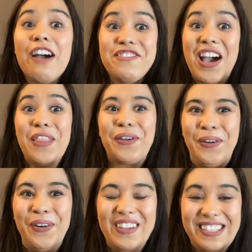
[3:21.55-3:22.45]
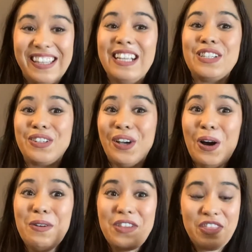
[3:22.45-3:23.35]
Found the coolest thing to
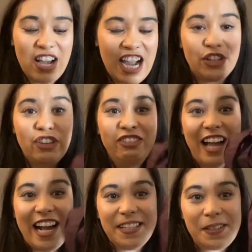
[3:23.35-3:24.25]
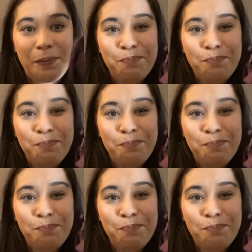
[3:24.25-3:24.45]
go with the Hydro Flask.